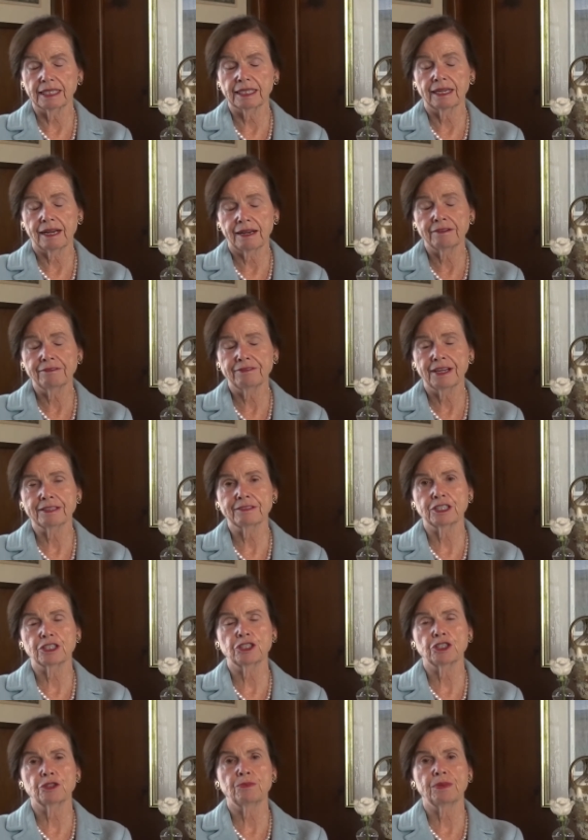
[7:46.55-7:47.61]
I found
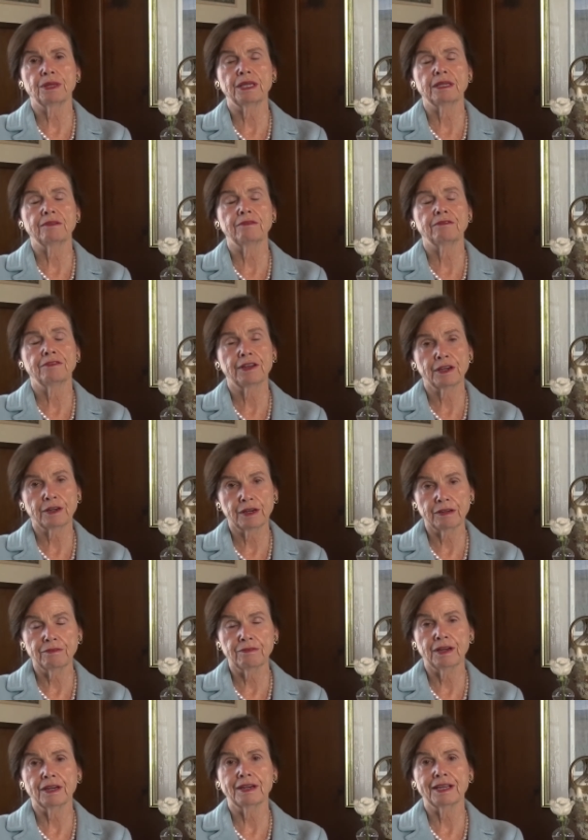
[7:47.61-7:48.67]
it to be very,
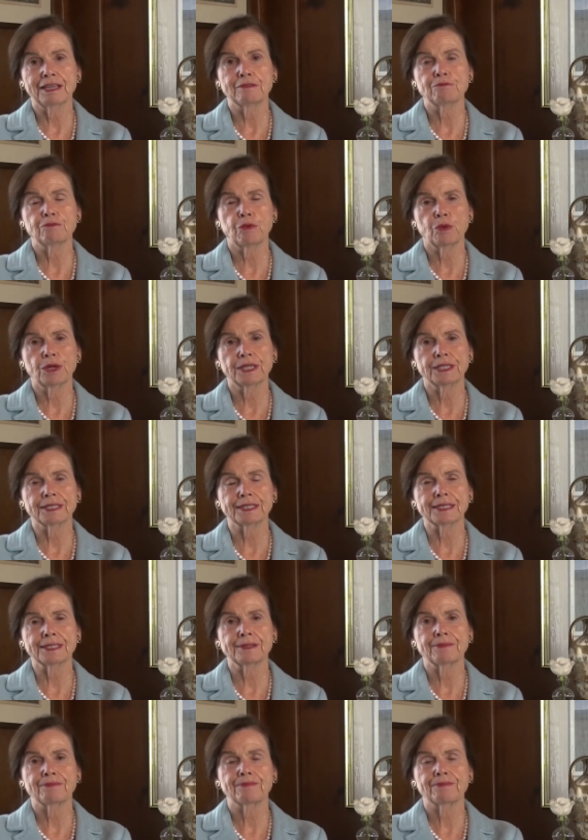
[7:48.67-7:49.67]
very important.